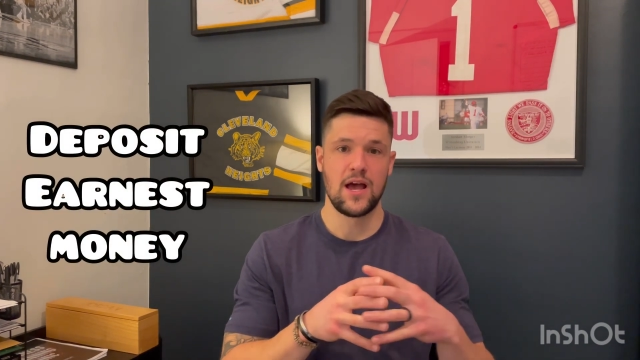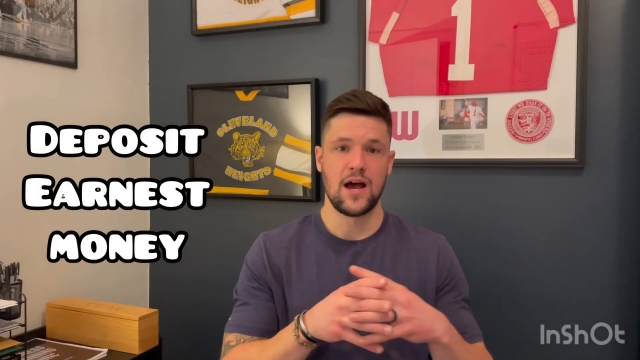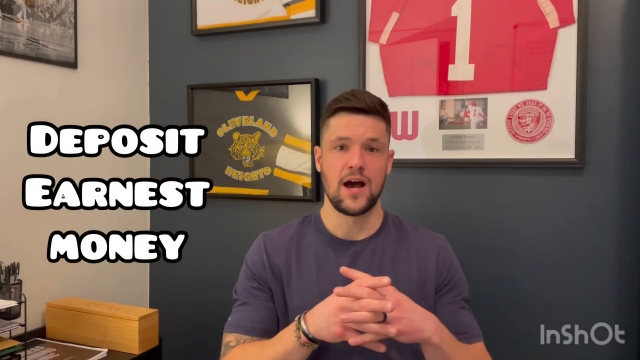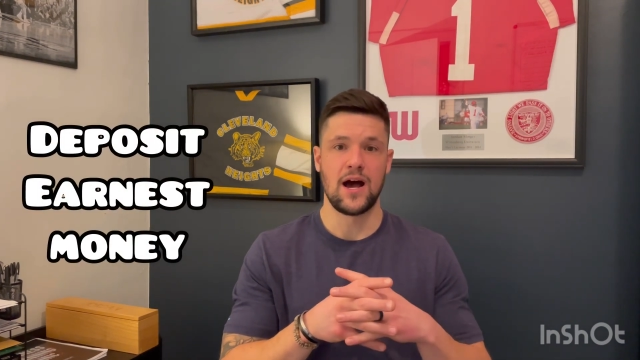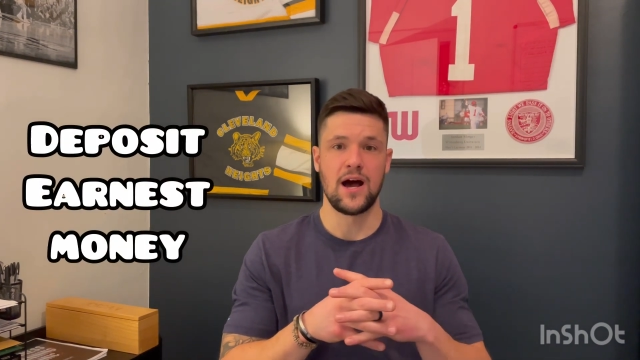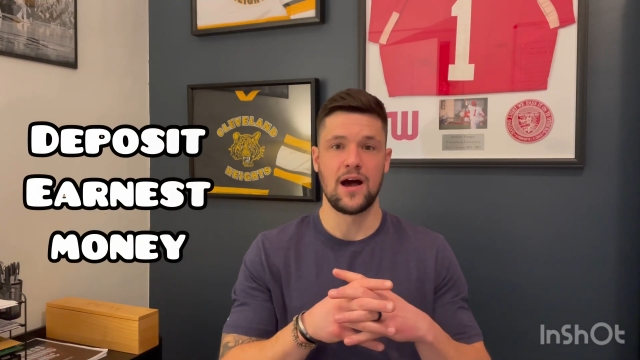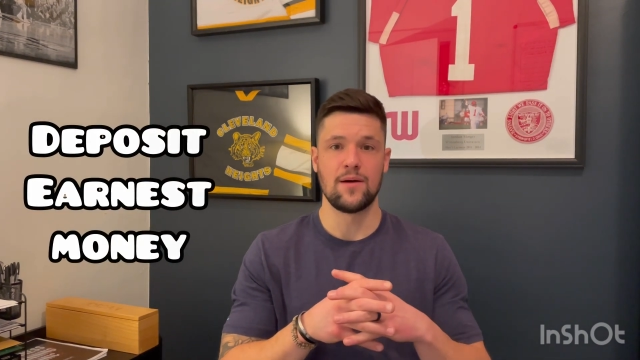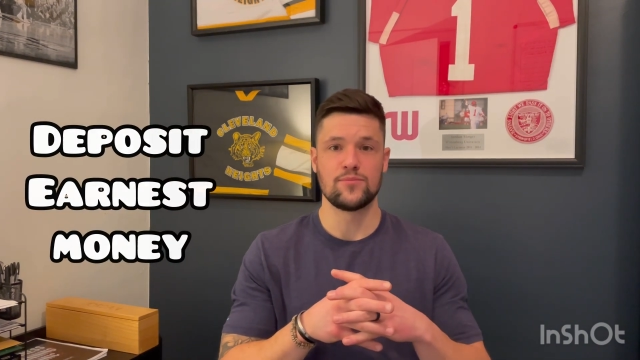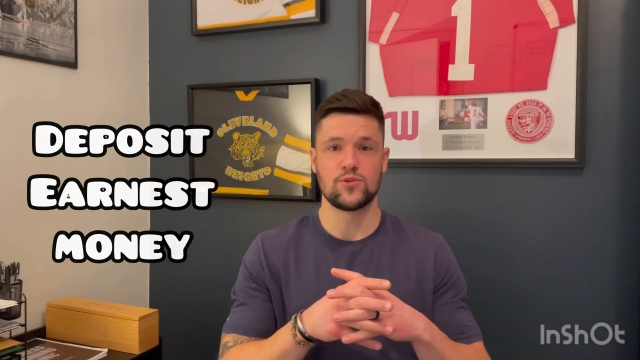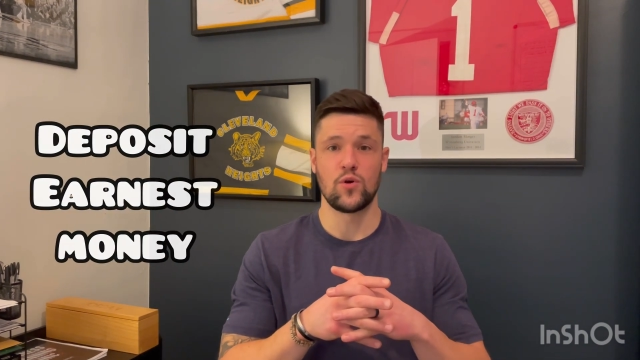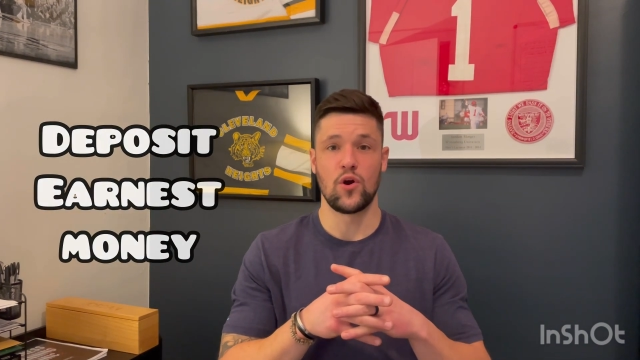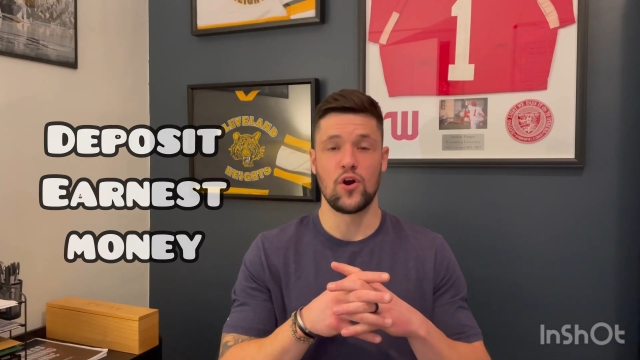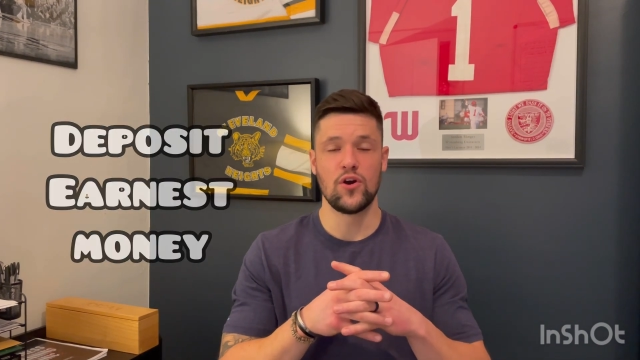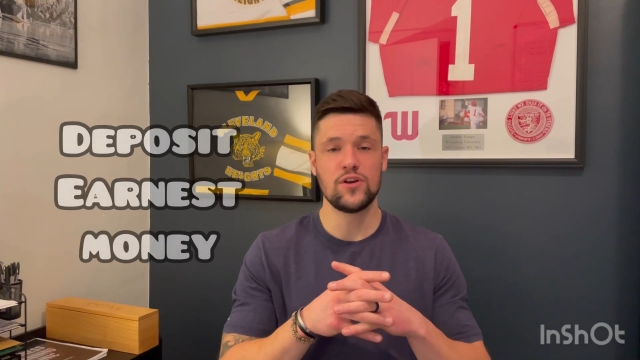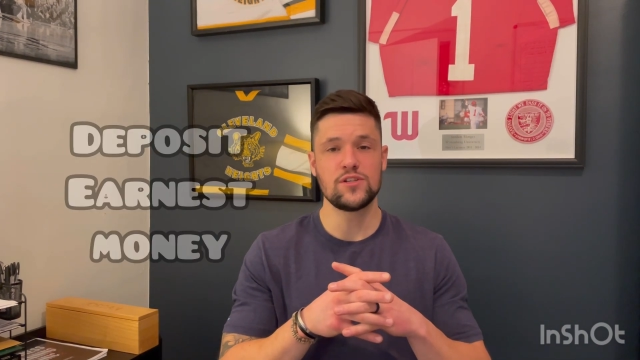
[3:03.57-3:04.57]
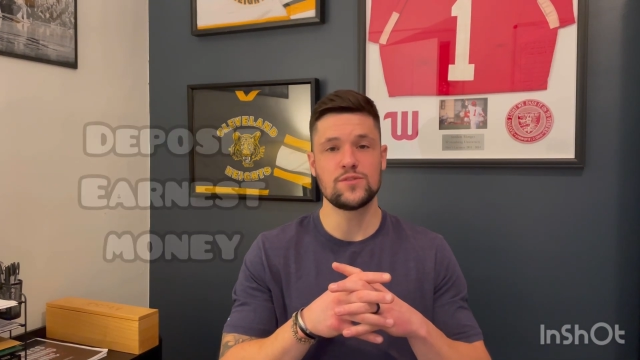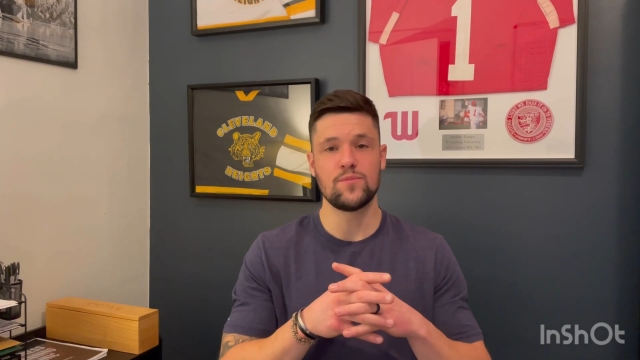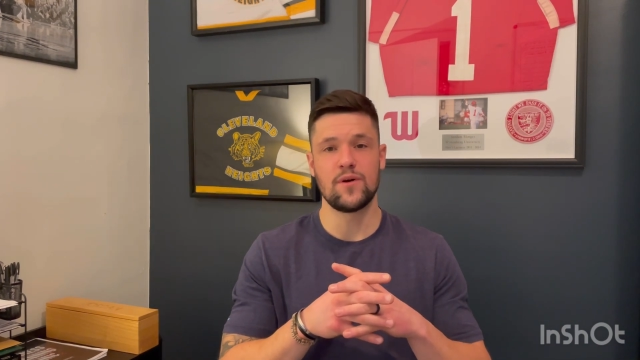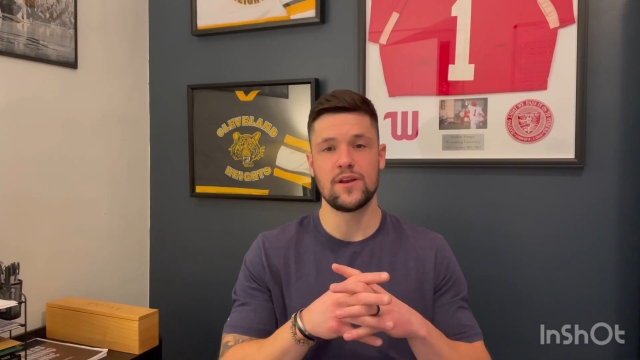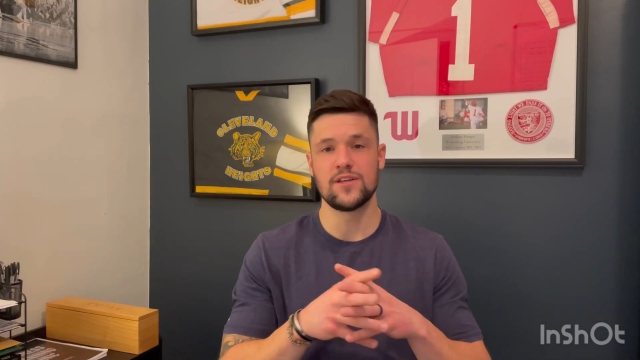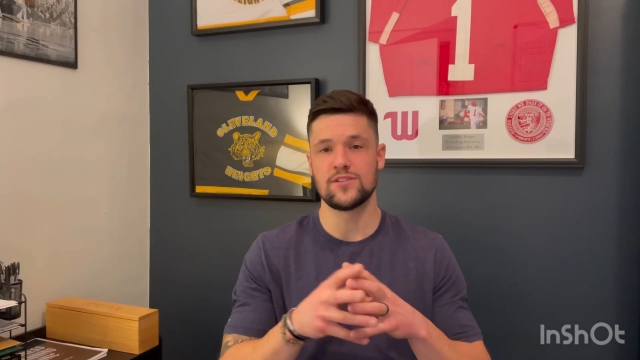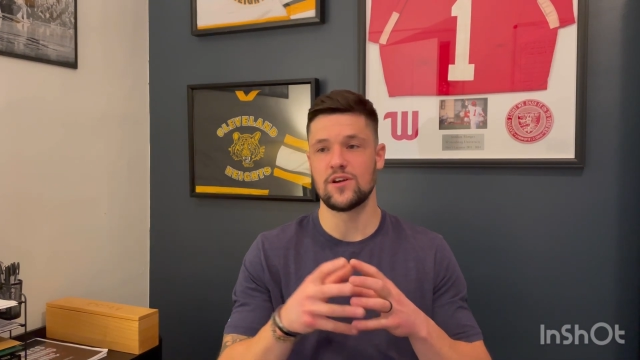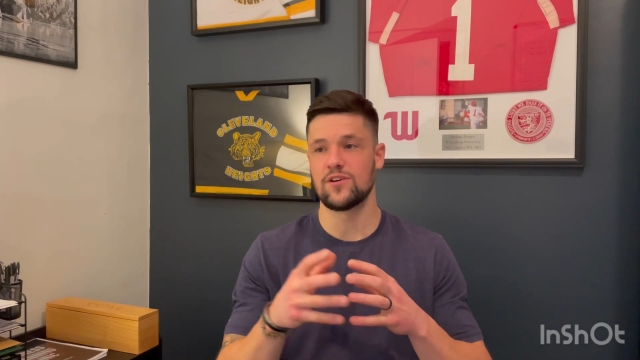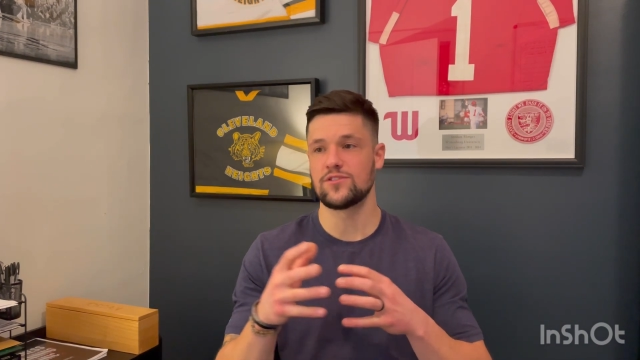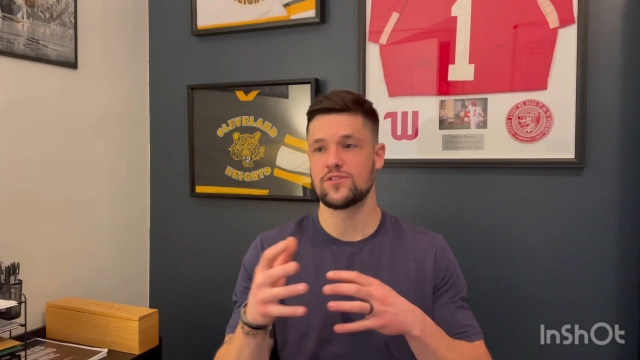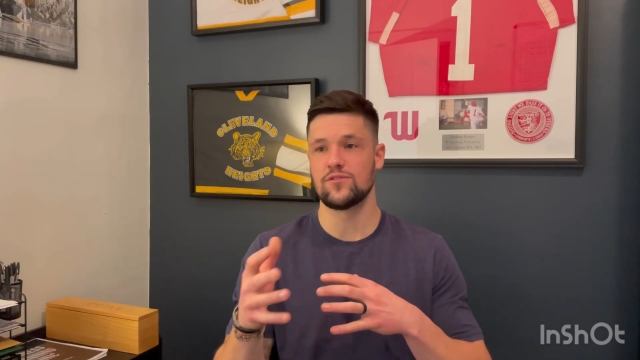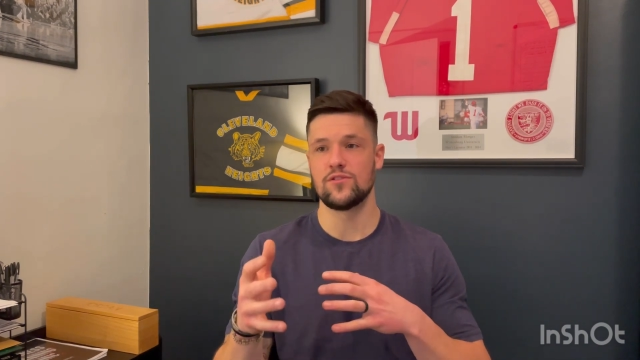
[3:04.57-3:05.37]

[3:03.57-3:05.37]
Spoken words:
So earnest money is also